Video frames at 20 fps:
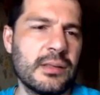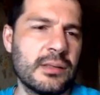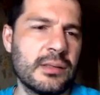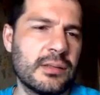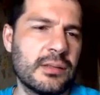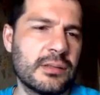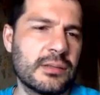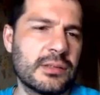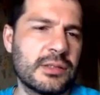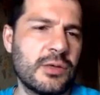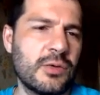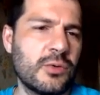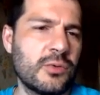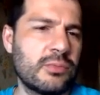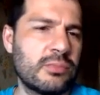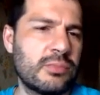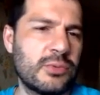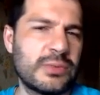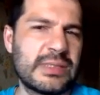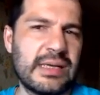
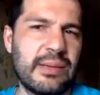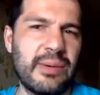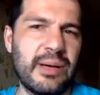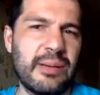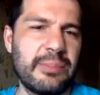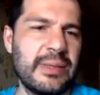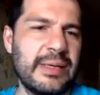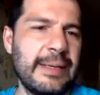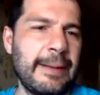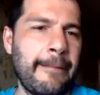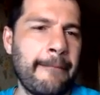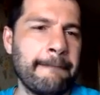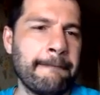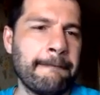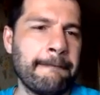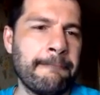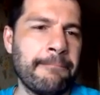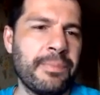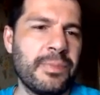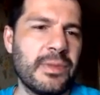So to sum up,
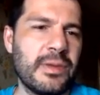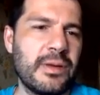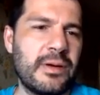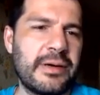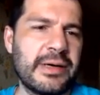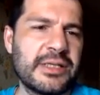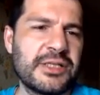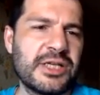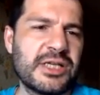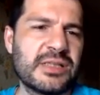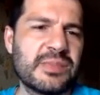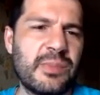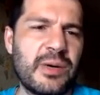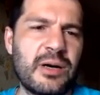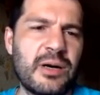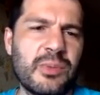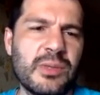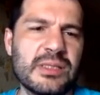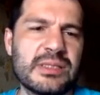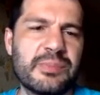
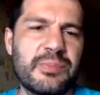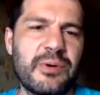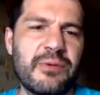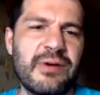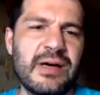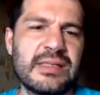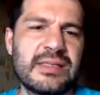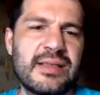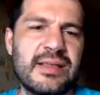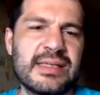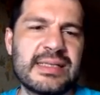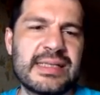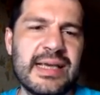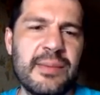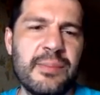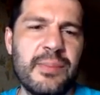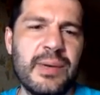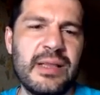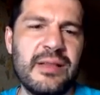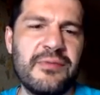rxjs-marbles provides the
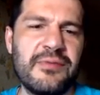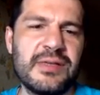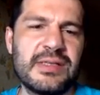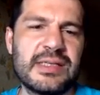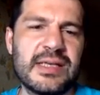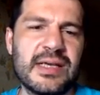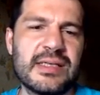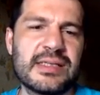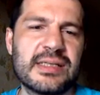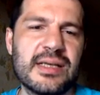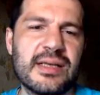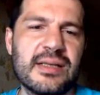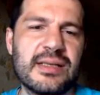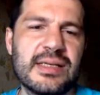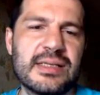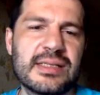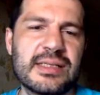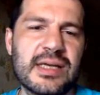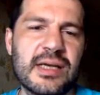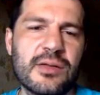same benefits as
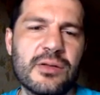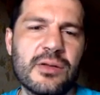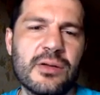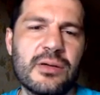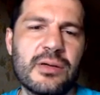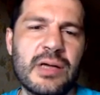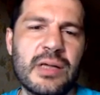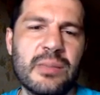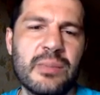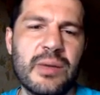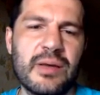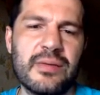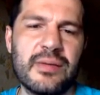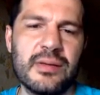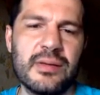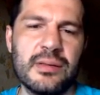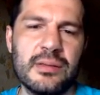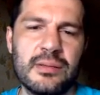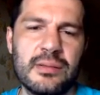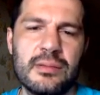TestScheduler.run method,